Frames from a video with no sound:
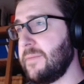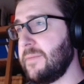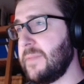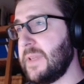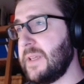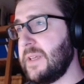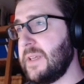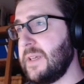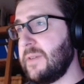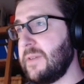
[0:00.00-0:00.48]

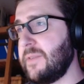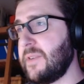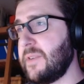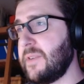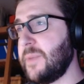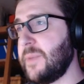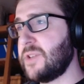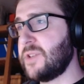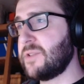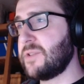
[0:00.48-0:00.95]
We have
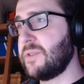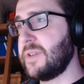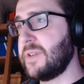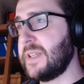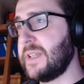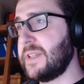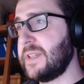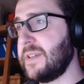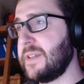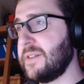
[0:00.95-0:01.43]
to make sure
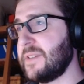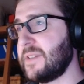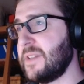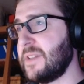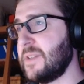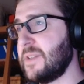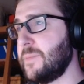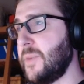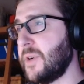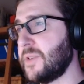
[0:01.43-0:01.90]
that
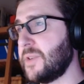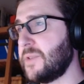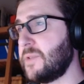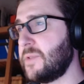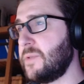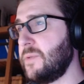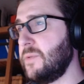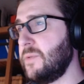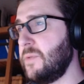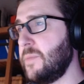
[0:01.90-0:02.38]
it's box
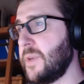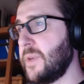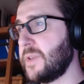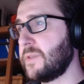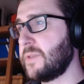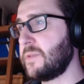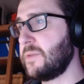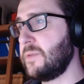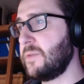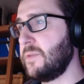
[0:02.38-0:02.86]
2, box
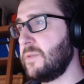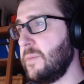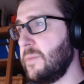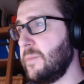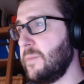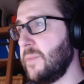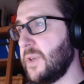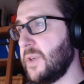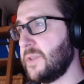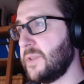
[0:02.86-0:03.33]
2,
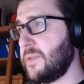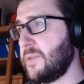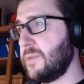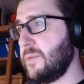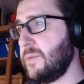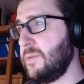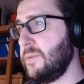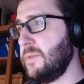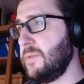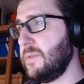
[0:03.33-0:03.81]
box 2,